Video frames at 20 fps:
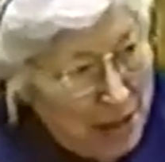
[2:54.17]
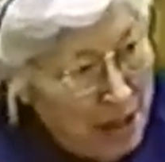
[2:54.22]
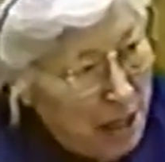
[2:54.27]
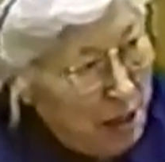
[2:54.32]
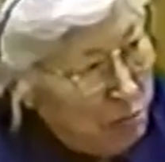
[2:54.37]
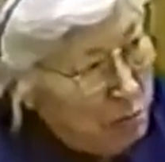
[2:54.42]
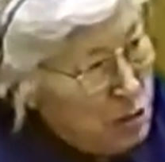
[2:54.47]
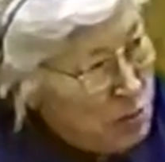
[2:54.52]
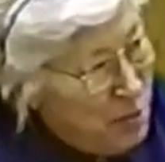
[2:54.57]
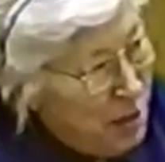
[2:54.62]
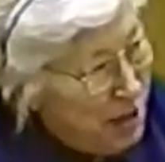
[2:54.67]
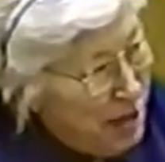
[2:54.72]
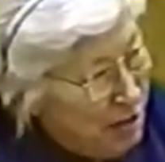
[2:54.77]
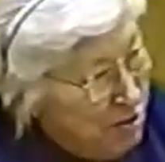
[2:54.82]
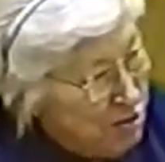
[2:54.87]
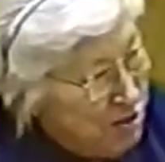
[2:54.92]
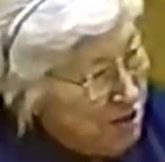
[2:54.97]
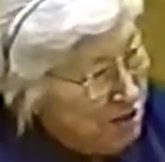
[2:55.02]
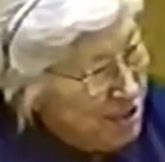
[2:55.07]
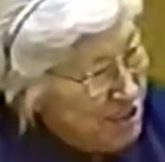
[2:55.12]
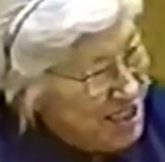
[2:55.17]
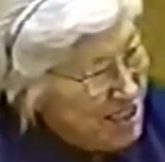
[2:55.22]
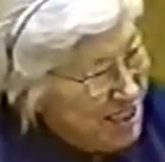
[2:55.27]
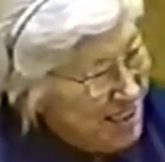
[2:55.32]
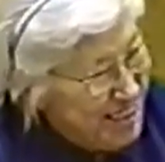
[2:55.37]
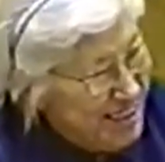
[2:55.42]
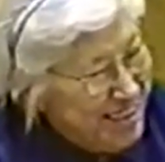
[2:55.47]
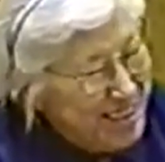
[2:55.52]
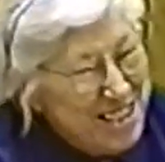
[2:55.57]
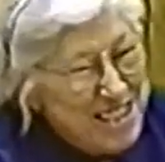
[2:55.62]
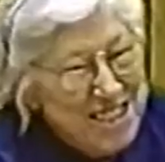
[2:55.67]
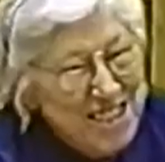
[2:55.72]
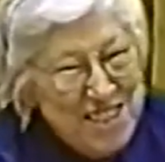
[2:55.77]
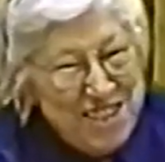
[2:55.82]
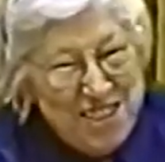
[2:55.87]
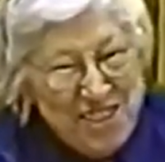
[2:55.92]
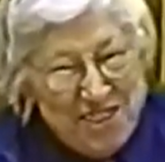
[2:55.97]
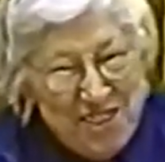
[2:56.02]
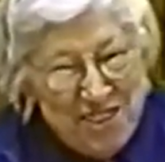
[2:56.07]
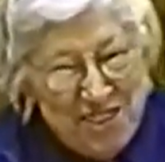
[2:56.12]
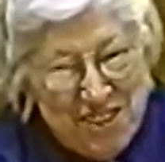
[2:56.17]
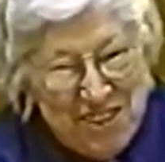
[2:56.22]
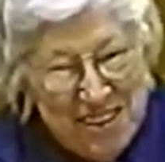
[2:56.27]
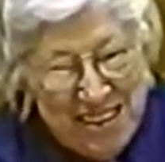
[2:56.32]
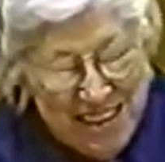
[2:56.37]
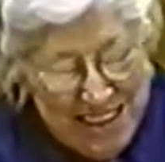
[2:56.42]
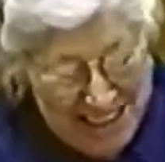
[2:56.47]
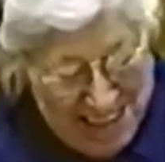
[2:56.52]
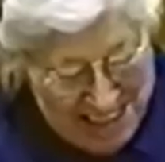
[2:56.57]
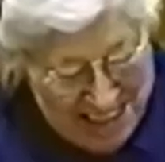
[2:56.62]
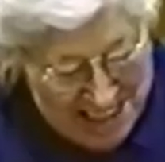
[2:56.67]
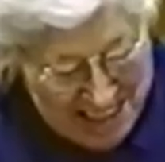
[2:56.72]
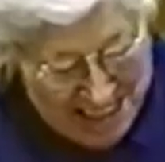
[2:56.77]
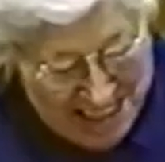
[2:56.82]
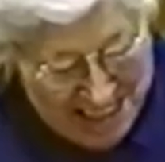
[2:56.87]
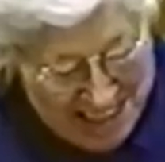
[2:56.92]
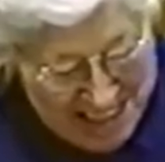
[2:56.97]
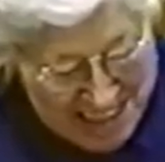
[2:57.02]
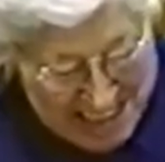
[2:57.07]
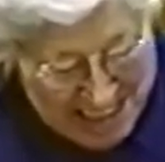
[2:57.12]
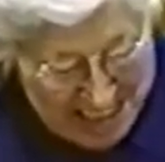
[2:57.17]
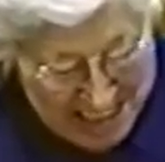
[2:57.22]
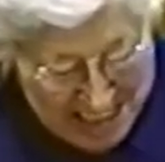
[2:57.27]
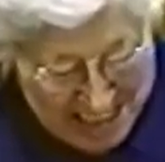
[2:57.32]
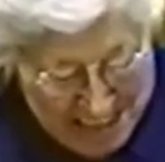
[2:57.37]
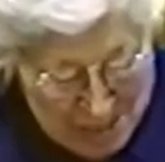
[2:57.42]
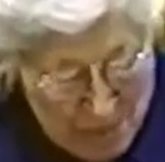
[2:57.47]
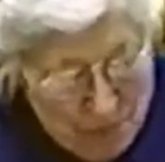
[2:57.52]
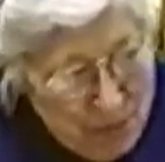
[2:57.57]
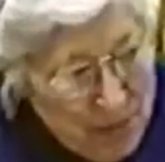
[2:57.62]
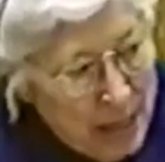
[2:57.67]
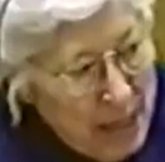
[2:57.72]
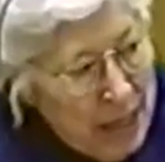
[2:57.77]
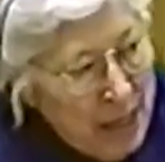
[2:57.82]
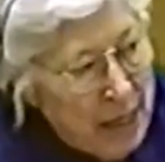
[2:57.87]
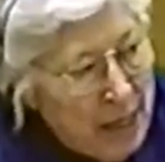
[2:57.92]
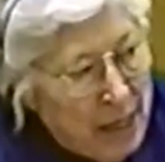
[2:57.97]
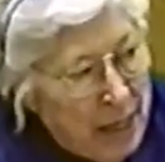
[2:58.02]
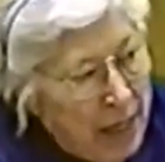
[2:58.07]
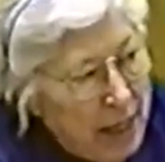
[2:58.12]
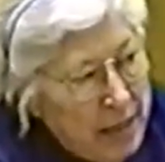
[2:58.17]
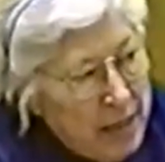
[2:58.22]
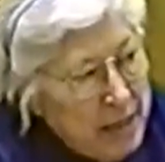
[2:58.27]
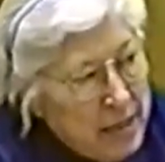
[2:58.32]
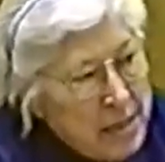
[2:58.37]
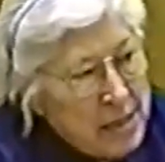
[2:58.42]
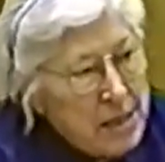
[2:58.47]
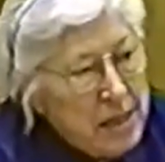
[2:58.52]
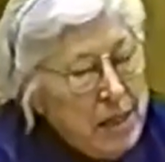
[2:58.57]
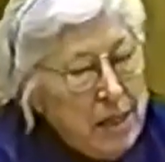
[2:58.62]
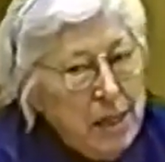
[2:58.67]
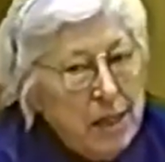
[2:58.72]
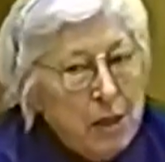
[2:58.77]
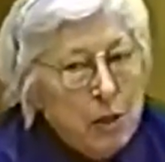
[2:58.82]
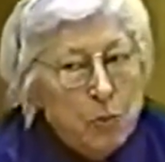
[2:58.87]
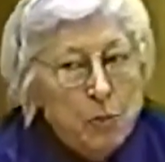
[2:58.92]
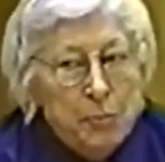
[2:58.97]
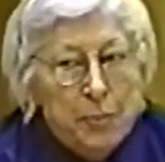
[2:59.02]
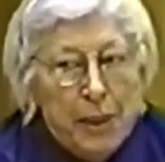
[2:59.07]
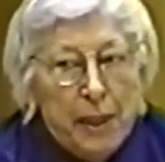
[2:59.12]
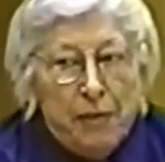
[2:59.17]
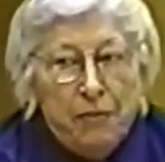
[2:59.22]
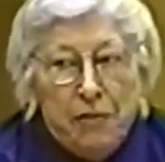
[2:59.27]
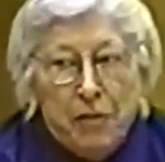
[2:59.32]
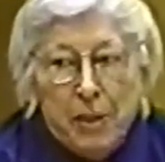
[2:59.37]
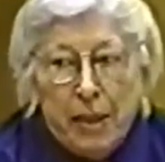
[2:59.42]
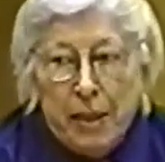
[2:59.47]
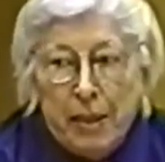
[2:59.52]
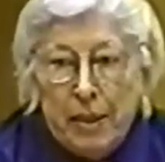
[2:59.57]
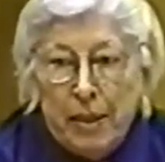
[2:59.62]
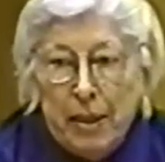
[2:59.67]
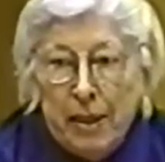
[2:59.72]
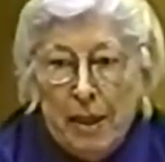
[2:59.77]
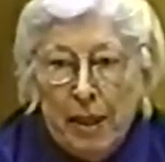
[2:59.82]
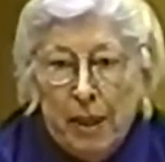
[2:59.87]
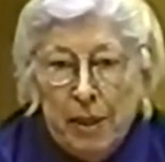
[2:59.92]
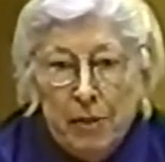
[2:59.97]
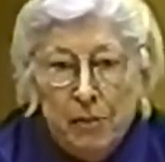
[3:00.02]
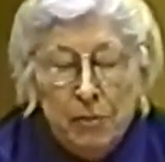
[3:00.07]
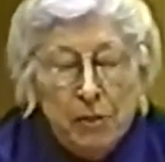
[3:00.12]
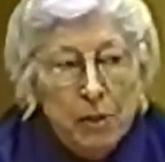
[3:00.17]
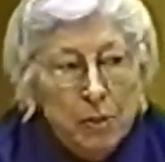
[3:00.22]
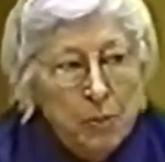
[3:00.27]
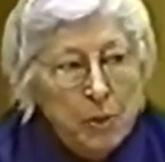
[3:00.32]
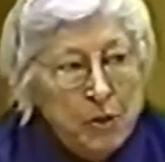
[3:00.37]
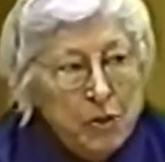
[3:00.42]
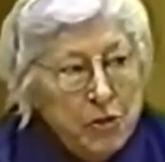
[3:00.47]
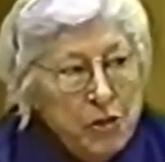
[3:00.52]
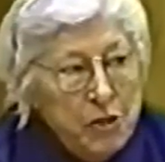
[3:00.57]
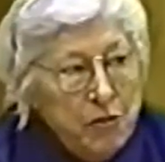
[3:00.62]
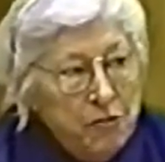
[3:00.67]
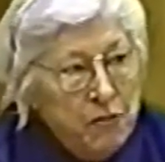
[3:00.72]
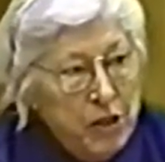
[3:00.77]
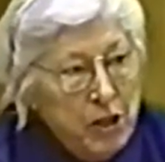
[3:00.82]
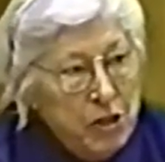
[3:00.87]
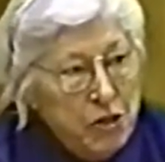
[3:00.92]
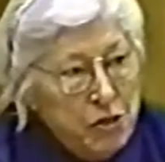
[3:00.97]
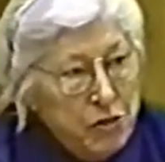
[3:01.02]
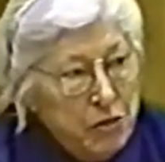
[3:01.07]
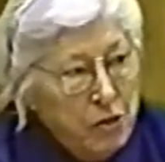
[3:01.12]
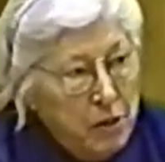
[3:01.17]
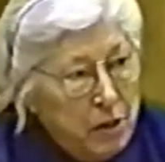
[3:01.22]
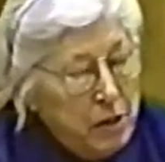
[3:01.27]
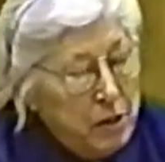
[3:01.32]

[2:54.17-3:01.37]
And that was my introduction to law in the United States. I didn't see the other woman after that day. I don't know whether she finished or